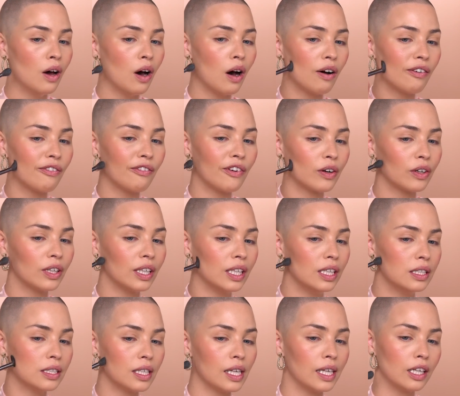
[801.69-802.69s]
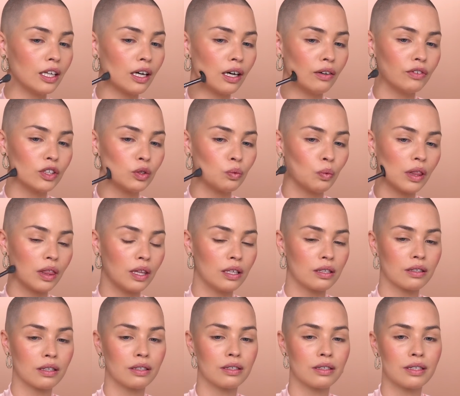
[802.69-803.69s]
are very easily covered with
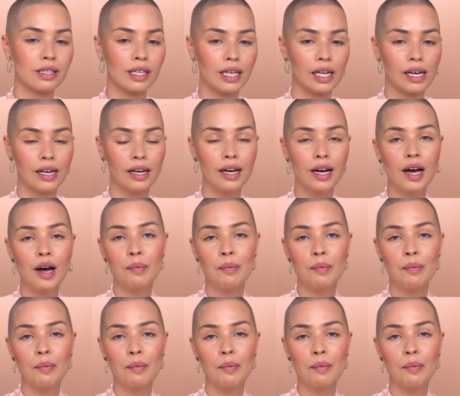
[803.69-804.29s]
this concealer.